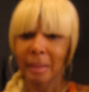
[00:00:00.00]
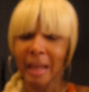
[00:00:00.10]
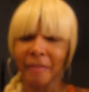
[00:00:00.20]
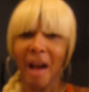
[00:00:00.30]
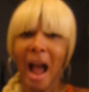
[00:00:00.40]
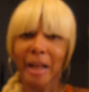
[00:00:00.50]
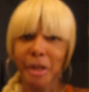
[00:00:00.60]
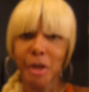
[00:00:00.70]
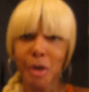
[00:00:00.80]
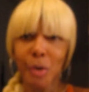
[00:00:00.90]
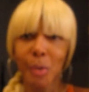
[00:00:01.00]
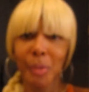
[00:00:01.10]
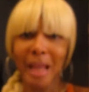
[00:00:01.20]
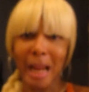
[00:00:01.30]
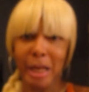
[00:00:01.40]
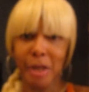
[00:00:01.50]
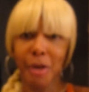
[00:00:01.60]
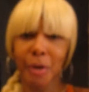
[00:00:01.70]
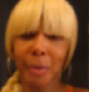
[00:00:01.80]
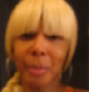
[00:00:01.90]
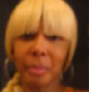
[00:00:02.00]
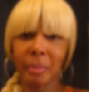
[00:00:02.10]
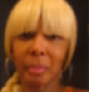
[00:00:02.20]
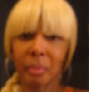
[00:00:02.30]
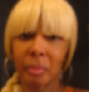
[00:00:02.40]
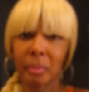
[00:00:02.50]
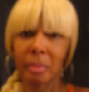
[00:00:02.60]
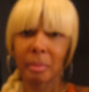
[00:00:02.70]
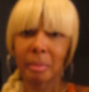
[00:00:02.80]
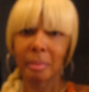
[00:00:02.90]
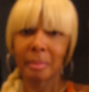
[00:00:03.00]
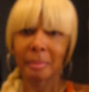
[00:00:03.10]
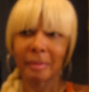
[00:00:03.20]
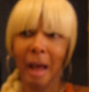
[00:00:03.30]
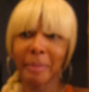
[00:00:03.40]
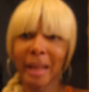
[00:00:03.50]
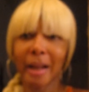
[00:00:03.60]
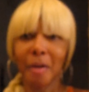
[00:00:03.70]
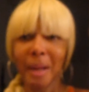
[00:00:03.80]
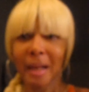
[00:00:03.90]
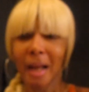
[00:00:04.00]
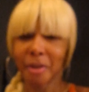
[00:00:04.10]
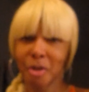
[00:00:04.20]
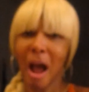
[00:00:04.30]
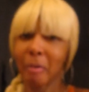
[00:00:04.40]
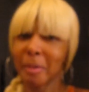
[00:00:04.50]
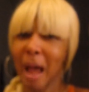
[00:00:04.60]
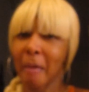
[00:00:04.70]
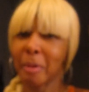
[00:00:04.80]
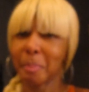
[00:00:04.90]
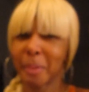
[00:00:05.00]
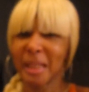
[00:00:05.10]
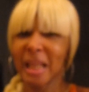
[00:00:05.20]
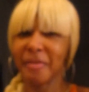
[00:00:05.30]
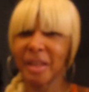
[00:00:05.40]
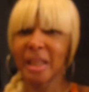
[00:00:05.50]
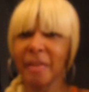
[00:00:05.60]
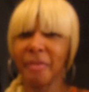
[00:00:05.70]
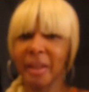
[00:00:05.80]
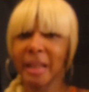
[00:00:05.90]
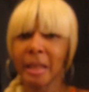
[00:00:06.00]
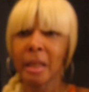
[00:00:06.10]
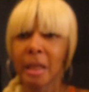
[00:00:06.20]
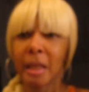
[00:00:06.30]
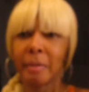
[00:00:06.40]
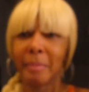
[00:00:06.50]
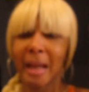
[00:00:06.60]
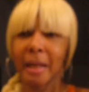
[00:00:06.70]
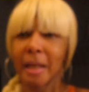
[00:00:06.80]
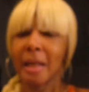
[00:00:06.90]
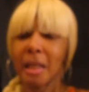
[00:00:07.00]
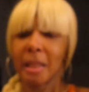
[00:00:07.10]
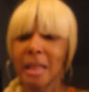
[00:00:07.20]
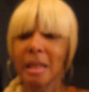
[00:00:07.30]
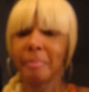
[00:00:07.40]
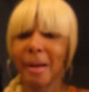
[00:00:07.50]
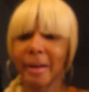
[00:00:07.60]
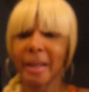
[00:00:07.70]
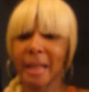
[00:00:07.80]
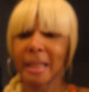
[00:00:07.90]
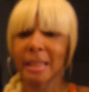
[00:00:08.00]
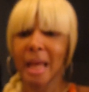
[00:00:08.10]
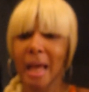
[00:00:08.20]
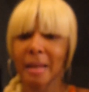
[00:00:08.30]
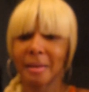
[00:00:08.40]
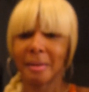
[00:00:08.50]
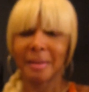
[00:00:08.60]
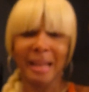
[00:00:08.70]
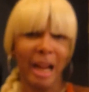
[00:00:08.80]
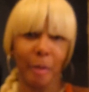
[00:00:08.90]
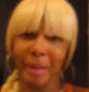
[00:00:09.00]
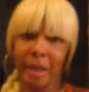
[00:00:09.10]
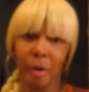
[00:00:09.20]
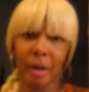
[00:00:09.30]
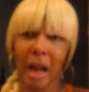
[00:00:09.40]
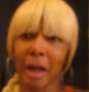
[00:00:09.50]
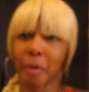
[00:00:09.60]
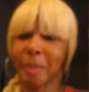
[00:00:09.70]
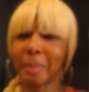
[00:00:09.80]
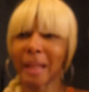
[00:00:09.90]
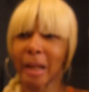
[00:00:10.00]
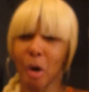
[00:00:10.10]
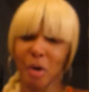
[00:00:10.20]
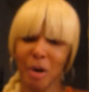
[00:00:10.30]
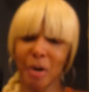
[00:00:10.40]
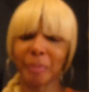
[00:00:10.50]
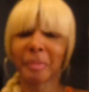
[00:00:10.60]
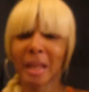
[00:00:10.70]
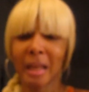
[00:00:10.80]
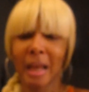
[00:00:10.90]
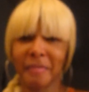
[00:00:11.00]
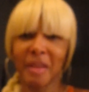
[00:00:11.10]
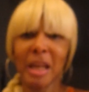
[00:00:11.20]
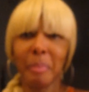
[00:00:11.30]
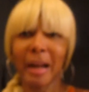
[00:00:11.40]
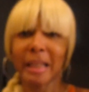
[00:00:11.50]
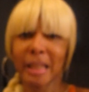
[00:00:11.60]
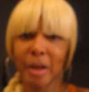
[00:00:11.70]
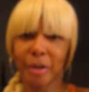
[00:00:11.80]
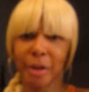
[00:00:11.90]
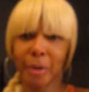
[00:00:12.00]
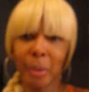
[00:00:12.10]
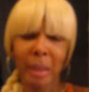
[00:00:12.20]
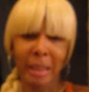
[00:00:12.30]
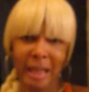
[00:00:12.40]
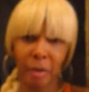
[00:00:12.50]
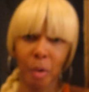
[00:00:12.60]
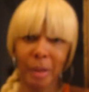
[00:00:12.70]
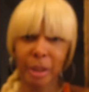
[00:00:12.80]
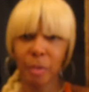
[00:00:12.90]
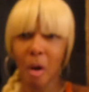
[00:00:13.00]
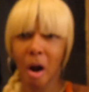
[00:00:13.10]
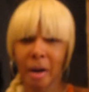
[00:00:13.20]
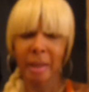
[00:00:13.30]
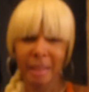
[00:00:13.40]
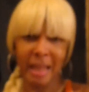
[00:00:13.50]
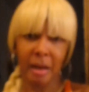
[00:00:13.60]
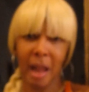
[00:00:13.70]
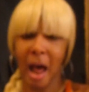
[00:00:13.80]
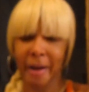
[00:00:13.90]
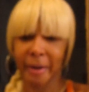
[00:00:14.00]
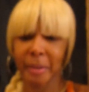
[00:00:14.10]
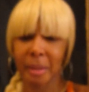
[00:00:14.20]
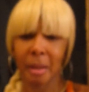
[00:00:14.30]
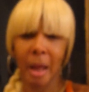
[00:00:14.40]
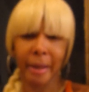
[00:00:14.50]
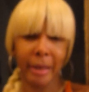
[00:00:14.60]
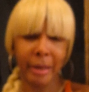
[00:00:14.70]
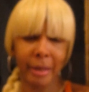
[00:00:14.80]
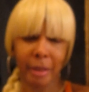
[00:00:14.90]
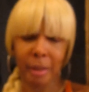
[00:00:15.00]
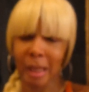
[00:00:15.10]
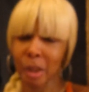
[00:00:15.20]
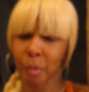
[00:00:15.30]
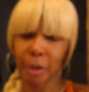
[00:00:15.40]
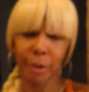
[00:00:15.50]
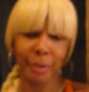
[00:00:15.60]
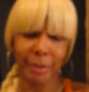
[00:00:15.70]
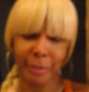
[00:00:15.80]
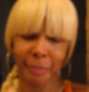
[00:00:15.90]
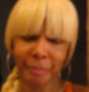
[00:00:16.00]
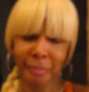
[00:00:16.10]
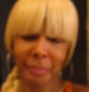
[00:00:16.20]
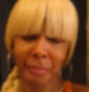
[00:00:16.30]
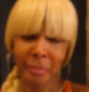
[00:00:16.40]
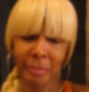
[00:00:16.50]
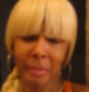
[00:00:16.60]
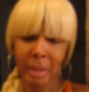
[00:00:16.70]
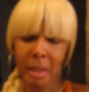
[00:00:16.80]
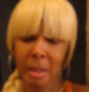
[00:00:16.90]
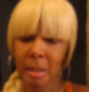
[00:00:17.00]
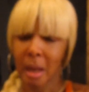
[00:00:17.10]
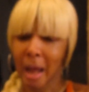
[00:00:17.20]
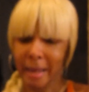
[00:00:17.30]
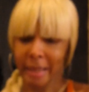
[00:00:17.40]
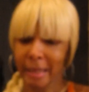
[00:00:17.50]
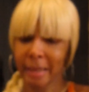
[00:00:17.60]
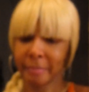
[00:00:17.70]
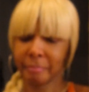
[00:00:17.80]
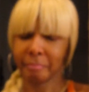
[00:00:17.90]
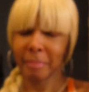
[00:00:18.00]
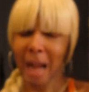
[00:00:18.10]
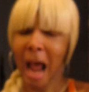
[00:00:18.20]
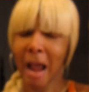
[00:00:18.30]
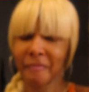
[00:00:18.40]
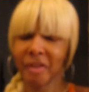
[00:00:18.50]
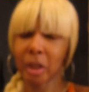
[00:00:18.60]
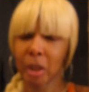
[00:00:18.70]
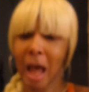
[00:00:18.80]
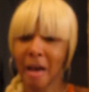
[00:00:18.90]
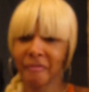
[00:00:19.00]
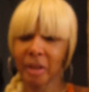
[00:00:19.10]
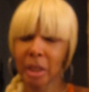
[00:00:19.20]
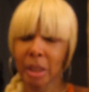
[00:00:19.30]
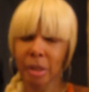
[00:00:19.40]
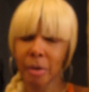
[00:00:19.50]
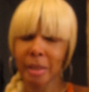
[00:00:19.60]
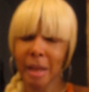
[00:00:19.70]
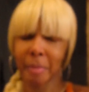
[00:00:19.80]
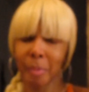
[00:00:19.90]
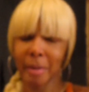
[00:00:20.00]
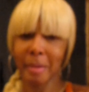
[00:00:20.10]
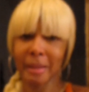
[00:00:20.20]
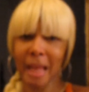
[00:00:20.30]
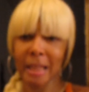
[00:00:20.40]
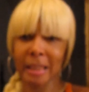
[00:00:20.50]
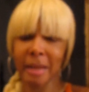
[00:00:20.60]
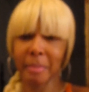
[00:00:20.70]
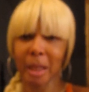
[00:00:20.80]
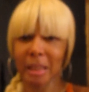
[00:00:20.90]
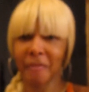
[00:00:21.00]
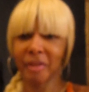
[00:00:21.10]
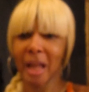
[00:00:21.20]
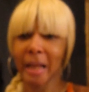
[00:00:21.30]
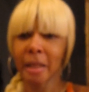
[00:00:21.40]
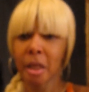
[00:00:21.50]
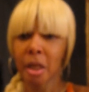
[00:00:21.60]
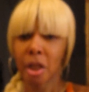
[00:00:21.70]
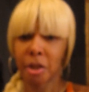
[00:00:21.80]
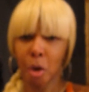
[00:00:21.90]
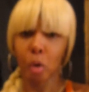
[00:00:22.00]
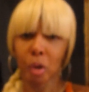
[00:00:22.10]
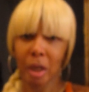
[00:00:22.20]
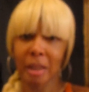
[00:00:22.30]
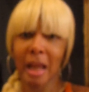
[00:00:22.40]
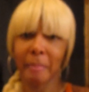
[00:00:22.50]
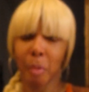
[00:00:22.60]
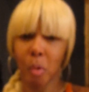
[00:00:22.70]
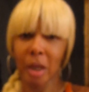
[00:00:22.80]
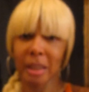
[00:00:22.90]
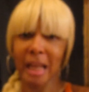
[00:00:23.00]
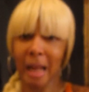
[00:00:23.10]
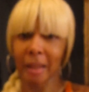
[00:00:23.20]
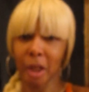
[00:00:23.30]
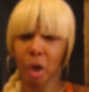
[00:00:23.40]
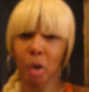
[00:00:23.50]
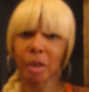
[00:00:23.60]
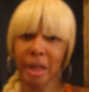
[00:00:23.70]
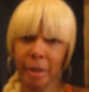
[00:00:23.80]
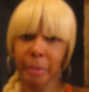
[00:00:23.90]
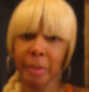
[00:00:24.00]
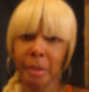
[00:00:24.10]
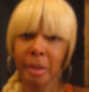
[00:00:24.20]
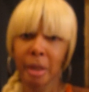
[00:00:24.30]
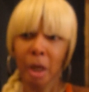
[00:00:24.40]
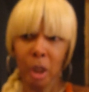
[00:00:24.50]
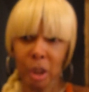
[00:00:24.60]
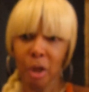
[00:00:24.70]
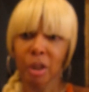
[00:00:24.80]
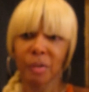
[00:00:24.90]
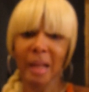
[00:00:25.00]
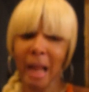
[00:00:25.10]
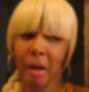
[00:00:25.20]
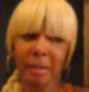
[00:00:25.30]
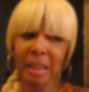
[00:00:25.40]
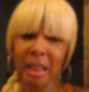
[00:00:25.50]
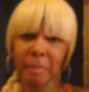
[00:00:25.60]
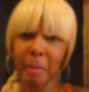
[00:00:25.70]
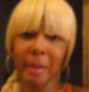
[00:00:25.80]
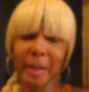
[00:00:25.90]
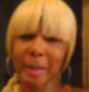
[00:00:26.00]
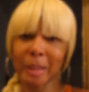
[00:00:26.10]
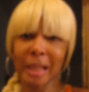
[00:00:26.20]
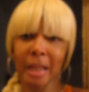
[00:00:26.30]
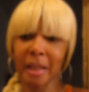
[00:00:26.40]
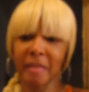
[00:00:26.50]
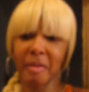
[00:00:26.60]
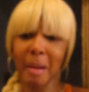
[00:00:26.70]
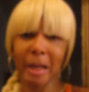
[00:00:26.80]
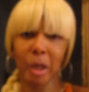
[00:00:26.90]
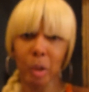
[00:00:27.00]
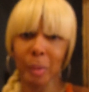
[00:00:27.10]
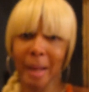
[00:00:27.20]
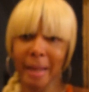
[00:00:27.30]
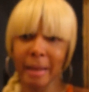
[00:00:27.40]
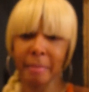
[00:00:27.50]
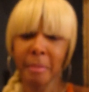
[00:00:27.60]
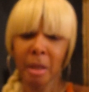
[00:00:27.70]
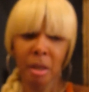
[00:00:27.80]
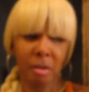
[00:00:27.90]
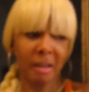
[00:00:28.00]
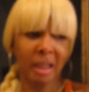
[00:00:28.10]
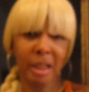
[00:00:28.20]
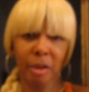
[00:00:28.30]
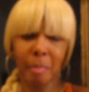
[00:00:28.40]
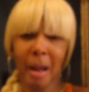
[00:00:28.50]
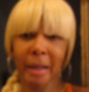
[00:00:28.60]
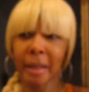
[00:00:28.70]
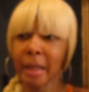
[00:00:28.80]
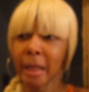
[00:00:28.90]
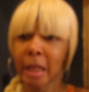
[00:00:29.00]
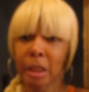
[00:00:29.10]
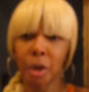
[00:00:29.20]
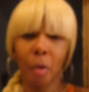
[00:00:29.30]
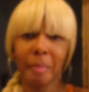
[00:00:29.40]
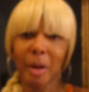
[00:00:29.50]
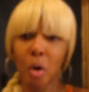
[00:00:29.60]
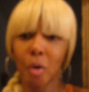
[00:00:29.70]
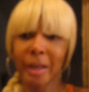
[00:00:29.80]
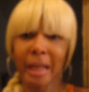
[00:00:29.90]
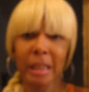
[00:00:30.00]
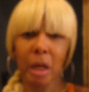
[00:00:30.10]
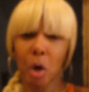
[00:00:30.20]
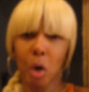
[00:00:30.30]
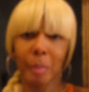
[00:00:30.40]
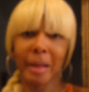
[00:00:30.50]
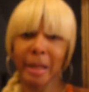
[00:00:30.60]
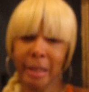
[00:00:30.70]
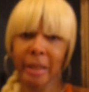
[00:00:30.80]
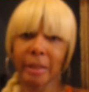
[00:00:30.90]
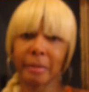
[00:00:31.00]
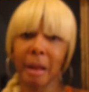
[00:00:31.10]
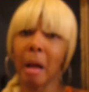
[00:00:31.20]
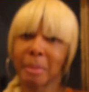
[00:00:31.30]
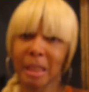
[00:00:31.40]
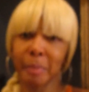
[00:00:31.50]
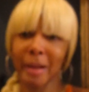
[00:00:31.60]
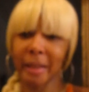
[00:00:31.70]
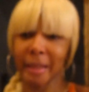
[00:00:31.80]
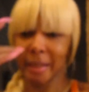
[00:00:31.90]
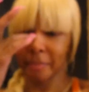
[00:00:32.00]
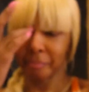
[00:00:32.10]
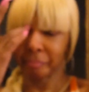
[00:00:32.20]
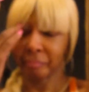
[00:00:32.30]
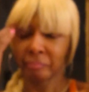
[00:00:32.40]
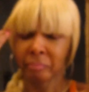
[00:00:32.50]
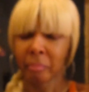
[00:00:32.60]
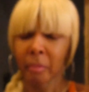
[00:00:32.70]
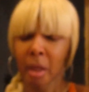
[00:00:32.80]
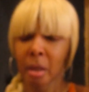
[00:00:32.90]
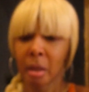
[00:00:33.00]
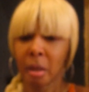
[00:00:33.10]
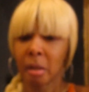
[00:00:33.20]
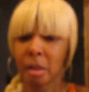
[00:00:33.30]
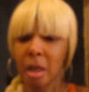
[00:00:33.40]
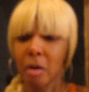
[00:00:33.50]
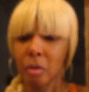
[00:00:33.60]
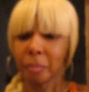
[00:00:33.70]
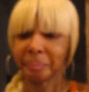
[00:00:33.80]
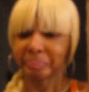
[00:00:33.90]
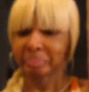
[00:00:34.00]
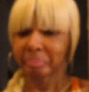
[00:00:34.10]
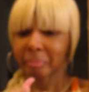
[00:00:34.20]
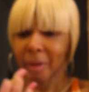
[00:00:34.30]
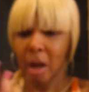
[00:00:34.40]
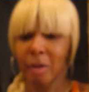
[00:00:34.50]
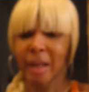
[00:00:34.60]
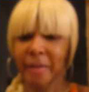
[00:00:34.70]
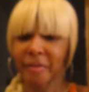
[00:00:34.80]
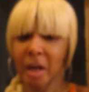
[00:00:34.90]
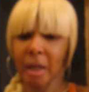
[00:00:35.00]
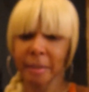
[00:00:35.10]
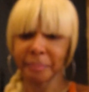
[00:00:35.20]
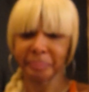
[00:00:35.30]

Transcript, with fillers: if I knew they knew, I'd be like, oh my God, you know, I would I would perceive it differently. And the, and the thing about it is that they don't be knowing. I know people like, oh girl, if anybody tell you they don't know what you are, they're liars. I get it, because that's what you do. I get it. But I feel, I feel a certain type of way about that statement, because I feel like those are the type of ones that got the girls killed. Because the girls like, I have to tell them everybody it said that everybody knows who I am, so I have to tell nobody. No one behold, gets home and then kill them. I'm just speculating. So, okay, fine.